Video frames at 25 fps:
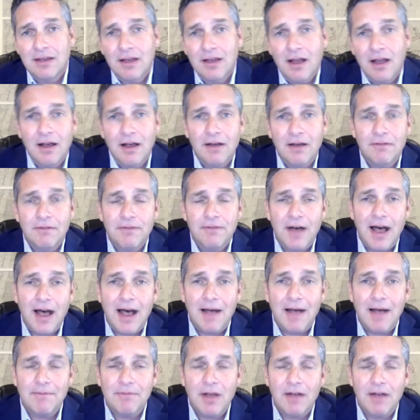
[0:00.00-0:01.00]

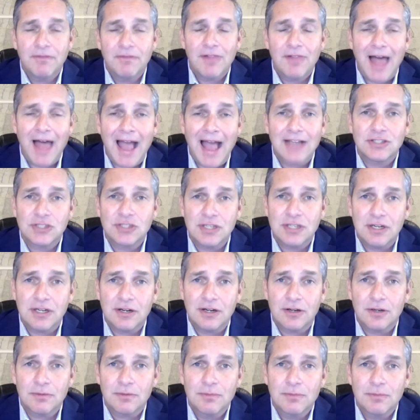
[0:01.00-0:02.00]
of last
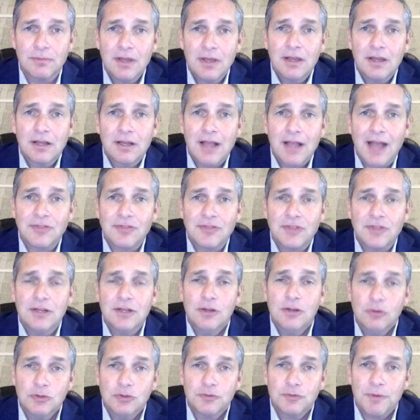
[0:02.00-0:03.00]
year, got the
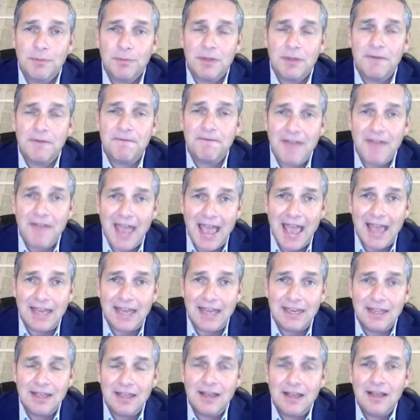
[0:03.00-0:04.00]
news from the
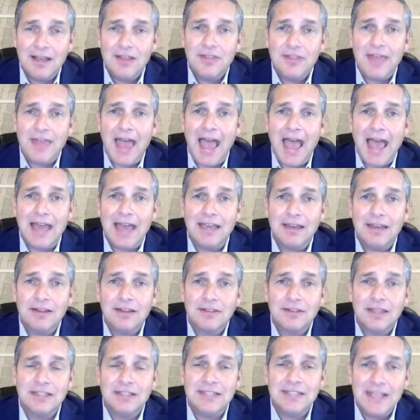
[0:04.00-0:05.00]
Fed that
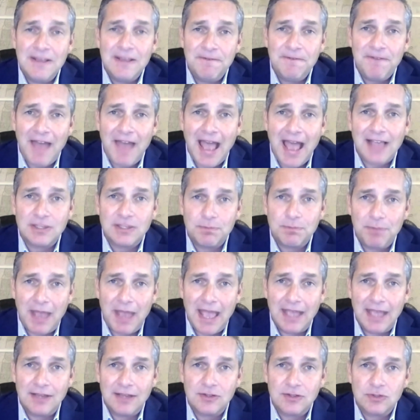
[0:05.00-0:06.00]
the DFAST
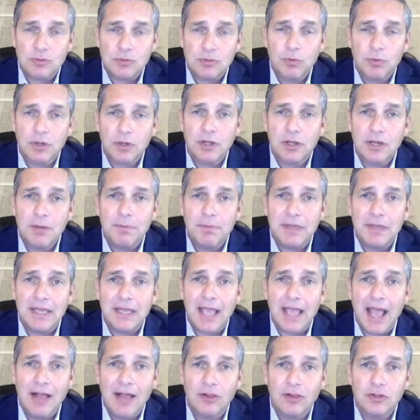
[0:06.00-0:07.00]
banks were going to
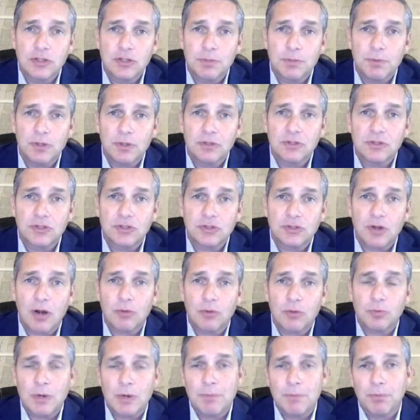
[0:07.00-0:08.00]
be eligible to
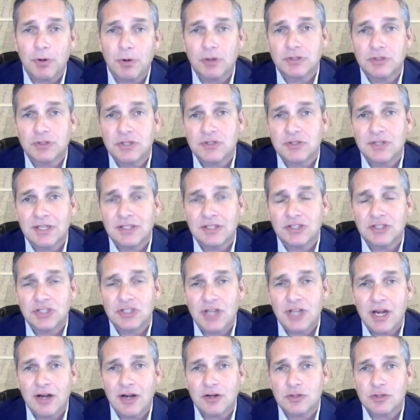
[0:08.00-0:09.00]
start repurchasing
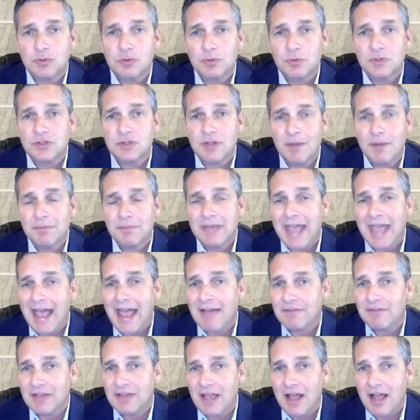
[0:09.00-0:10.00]
shares with some
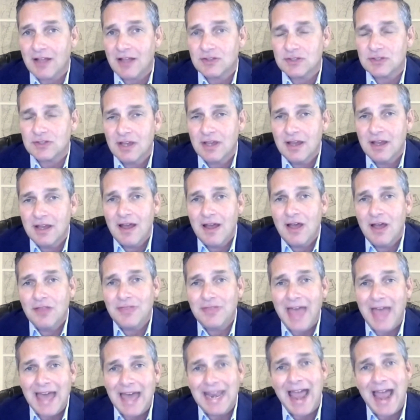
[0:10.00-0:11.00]
caveats.
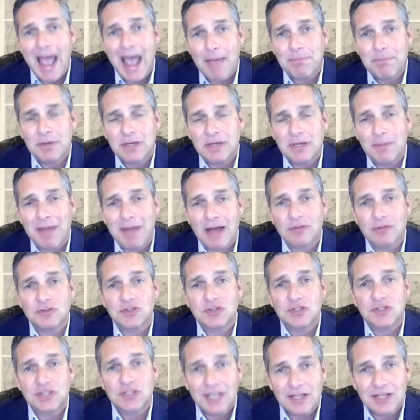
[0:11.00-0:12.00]
That happened about
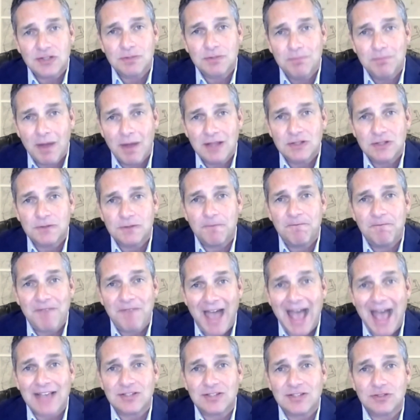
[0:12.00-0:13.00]
6 months
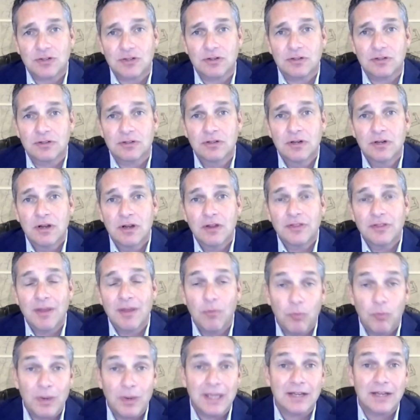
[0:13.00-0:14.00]
faster
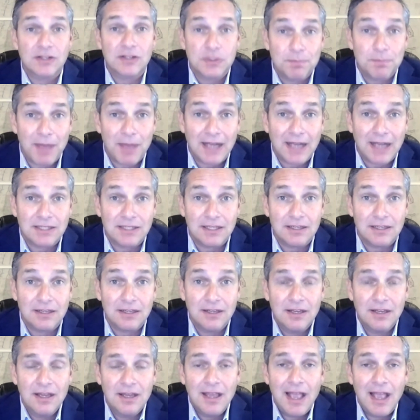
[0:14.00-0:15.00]
than we expected.
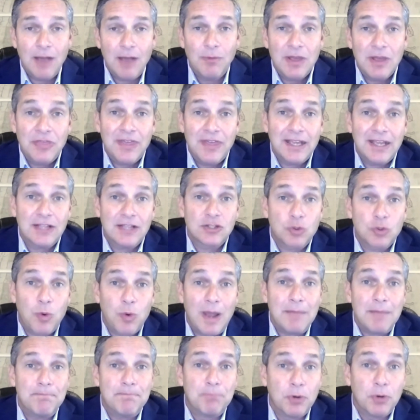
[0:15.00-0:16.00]
And we think it's
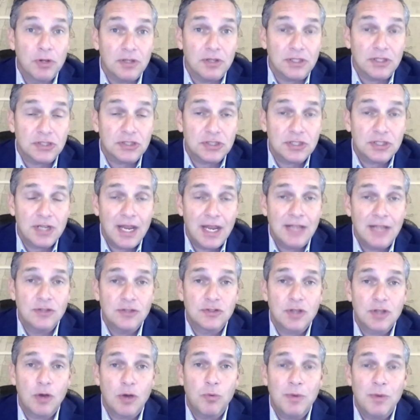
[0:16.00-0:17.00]
quite bullish. And
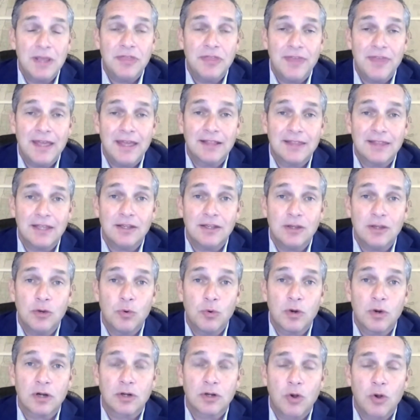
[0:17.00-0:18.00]
so we think that
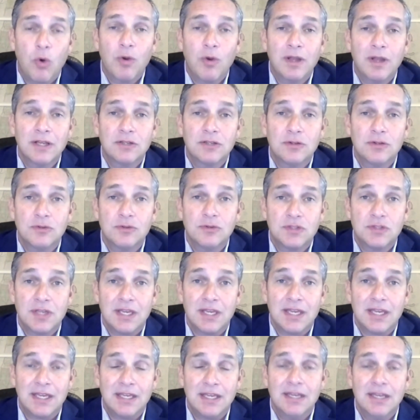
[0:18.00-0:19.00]
you are going to
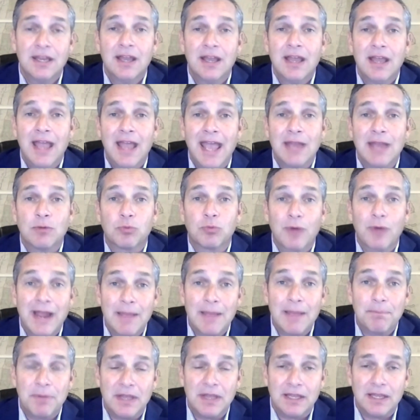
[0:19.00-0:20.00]
see a
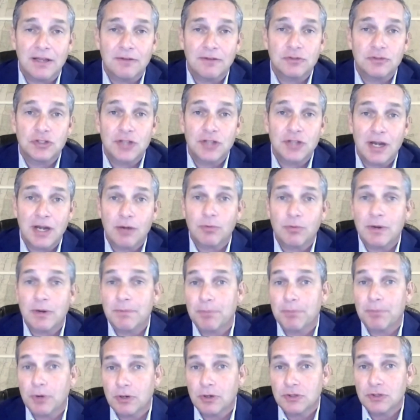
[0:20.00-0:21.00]
ramping of share
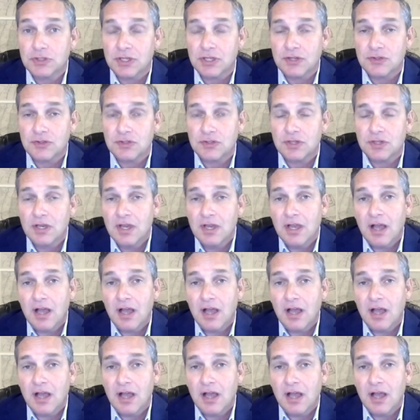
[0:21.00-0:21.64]
repurchase.